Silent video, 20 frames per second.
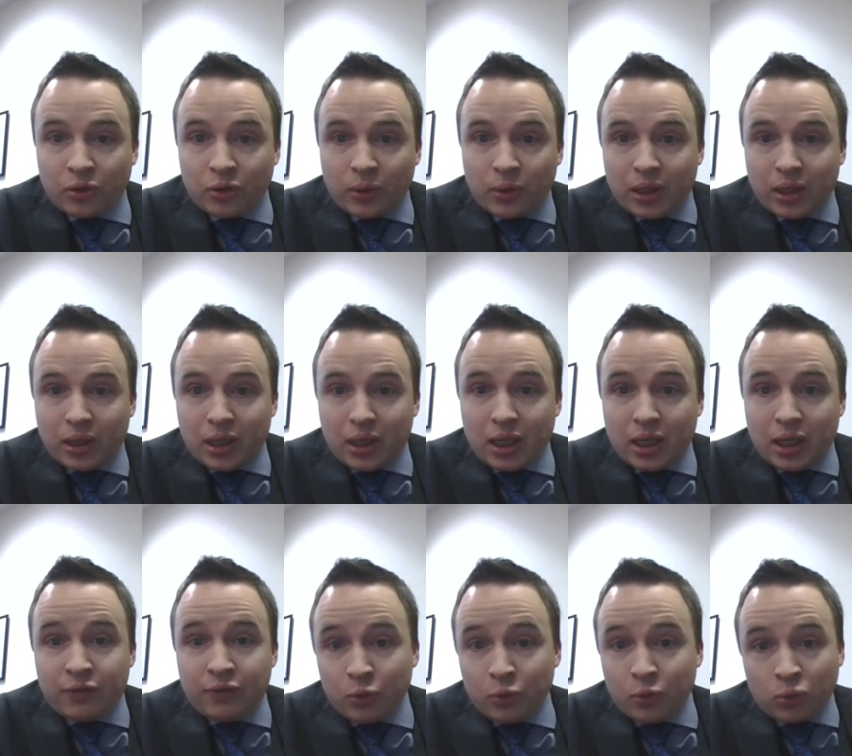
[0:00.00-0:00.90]
So
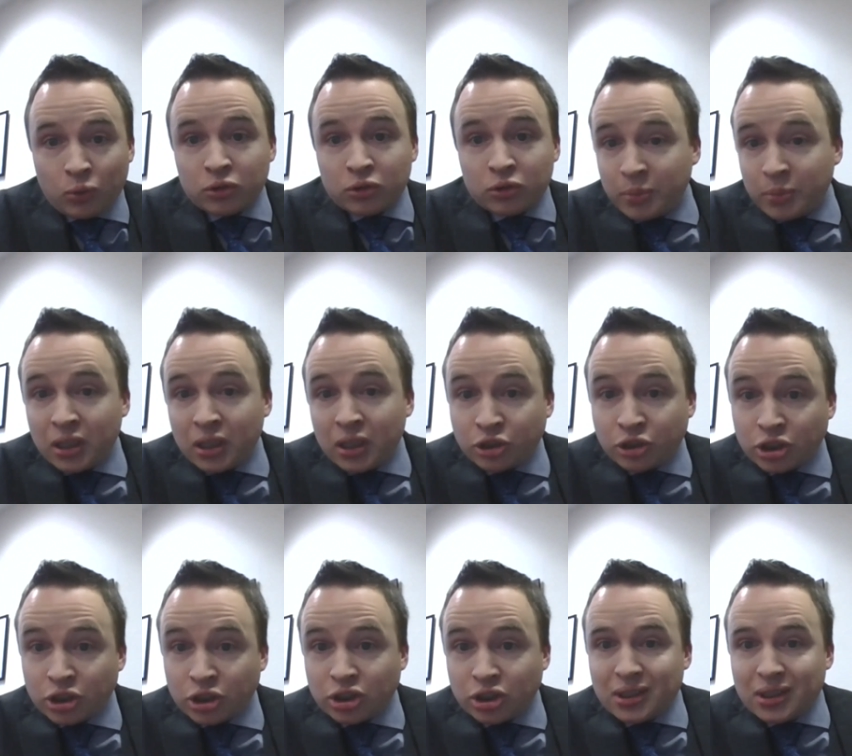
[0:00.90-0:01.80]
if you want to be a
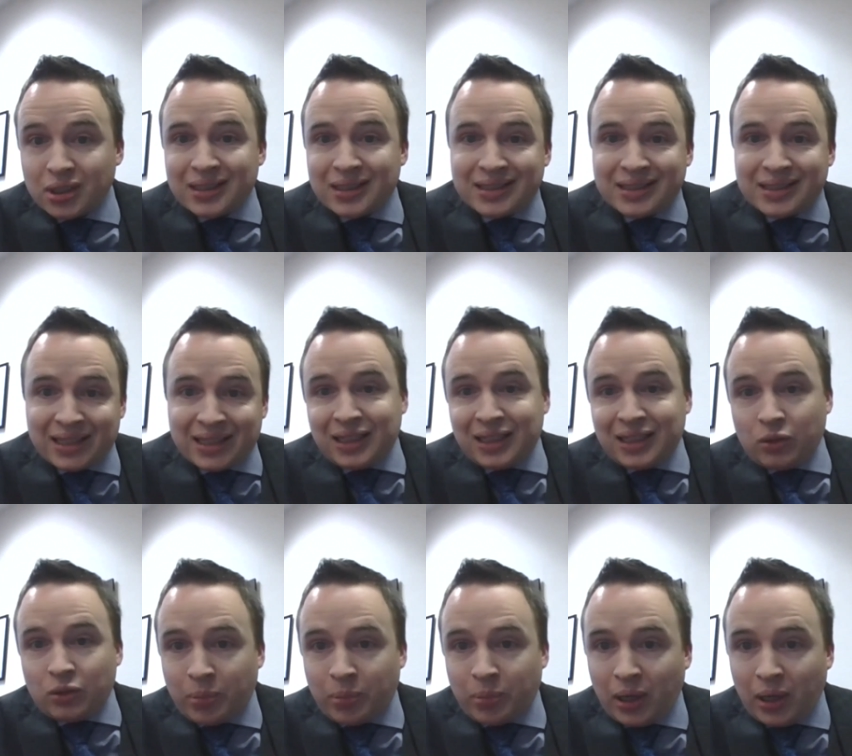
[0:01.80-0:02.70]
judge, set
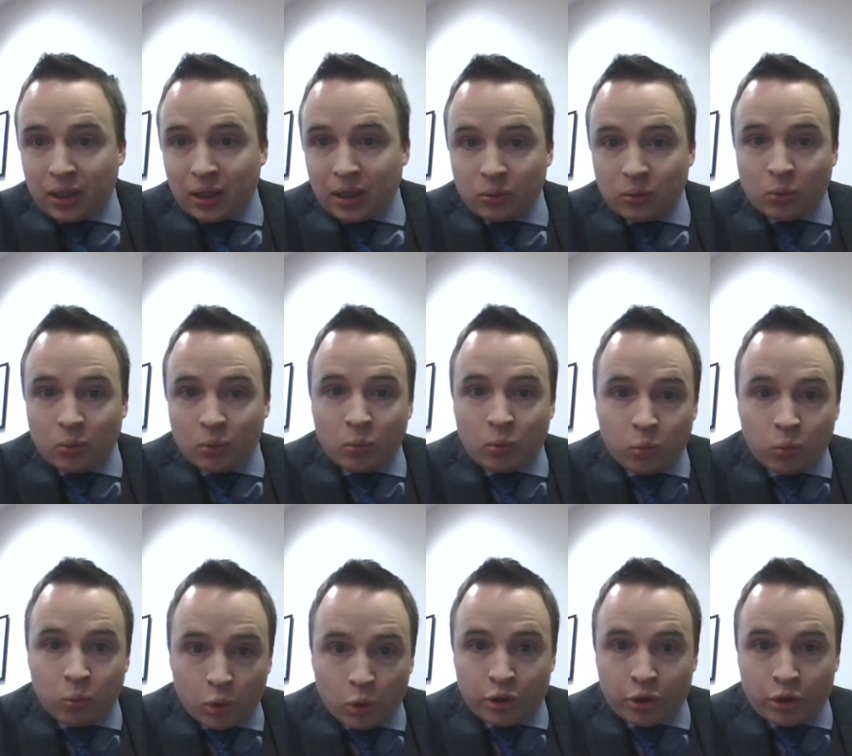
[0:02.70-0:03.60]
out a plan,
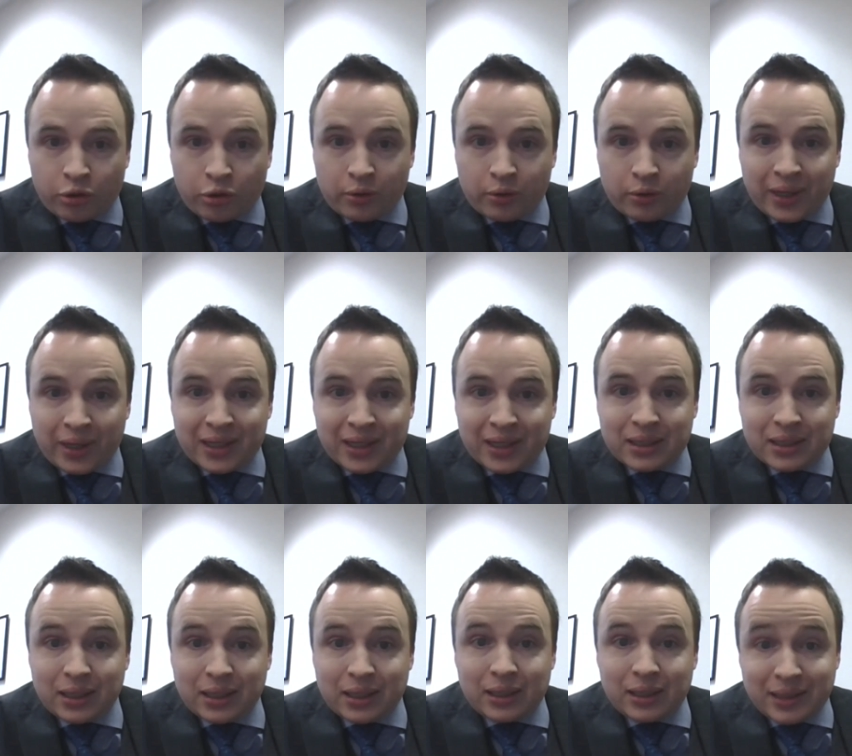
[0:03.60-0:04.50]
work through it,
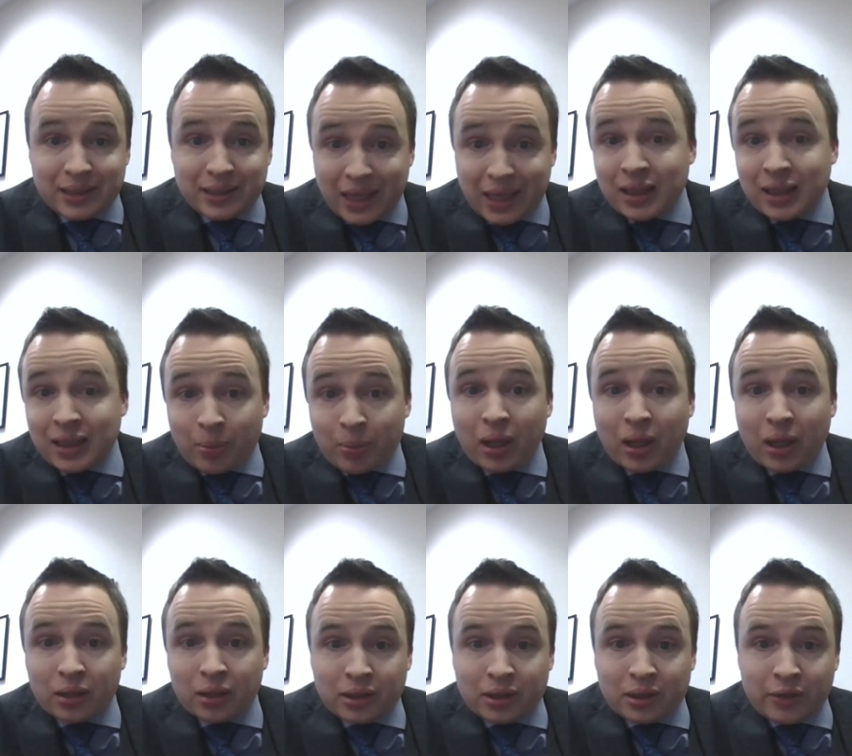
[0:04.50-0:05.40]
take that
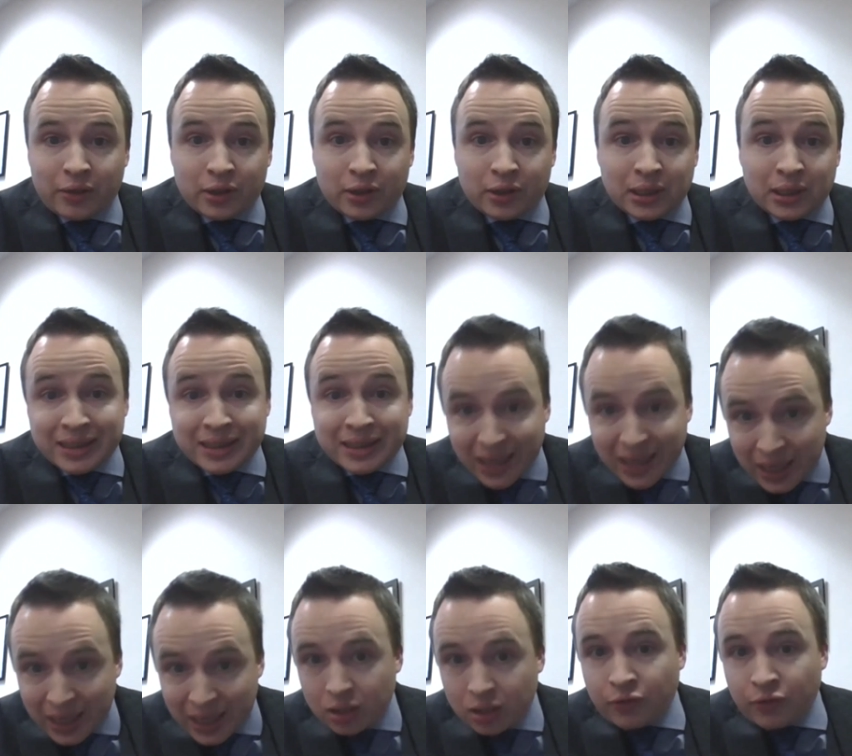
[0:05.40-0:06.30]
plan seriously,
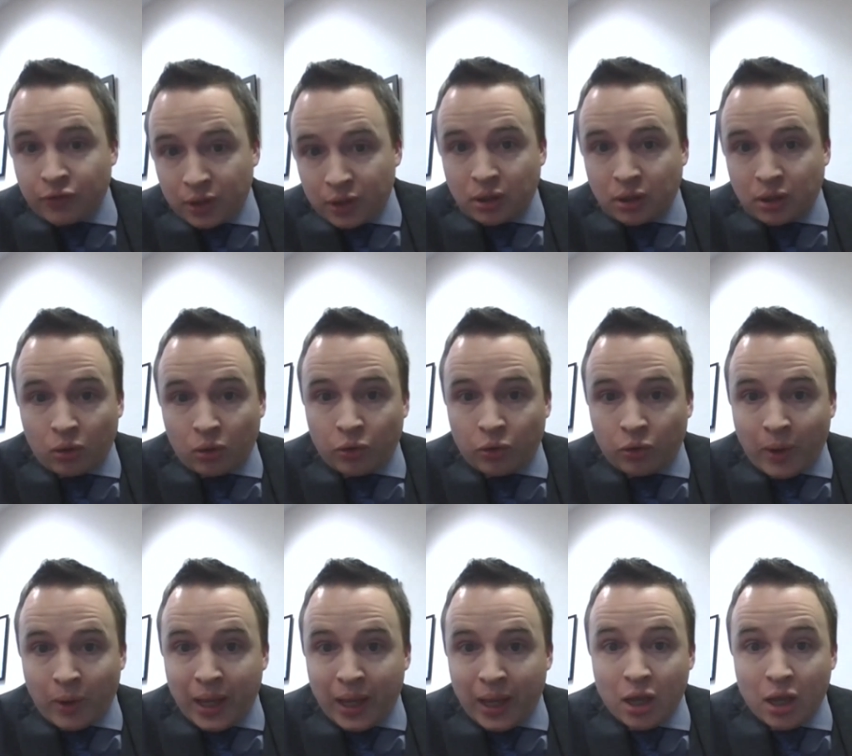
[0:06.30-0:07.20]
take advice along the
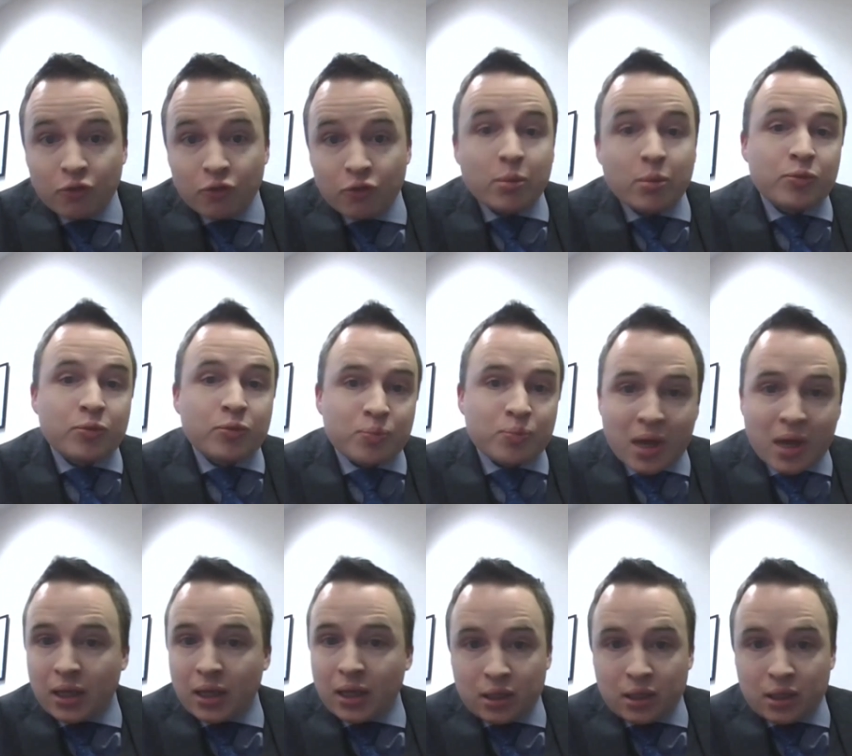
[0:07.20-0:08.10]
way from as
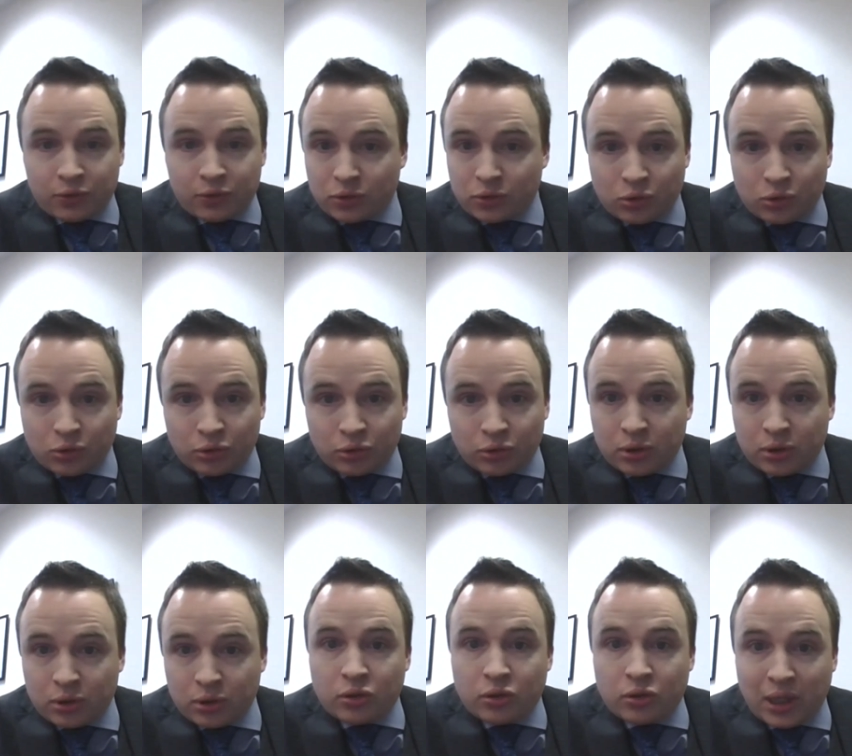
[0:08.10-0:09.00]
many different sources
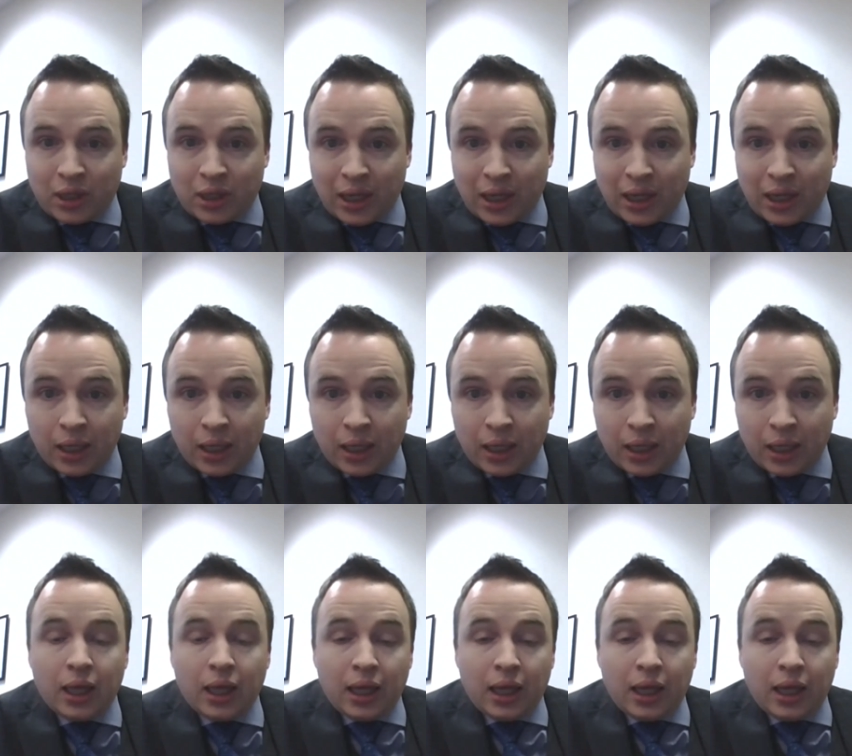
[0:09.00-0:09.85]
as you can,